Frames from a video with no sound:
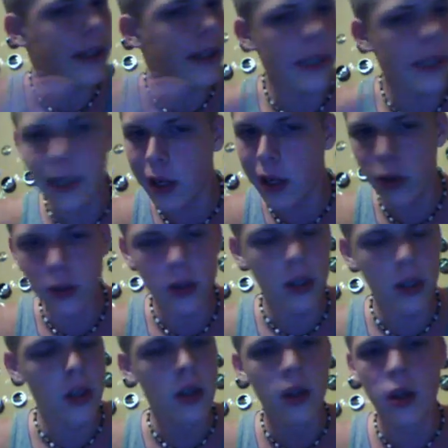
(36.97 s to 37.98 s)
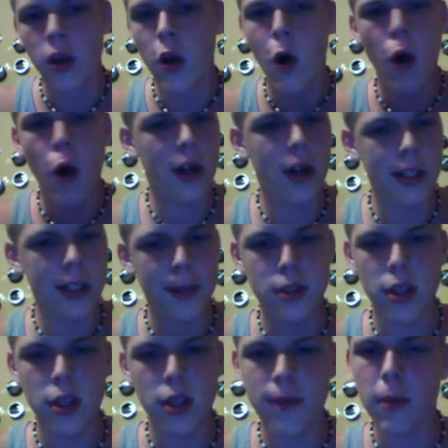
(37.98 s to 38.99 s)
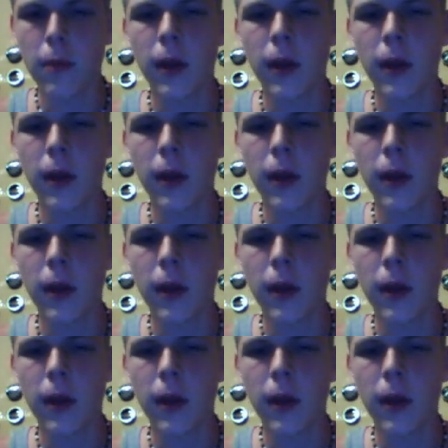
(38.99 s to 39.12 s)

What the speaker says: detailed, all that type of stuff. And I'm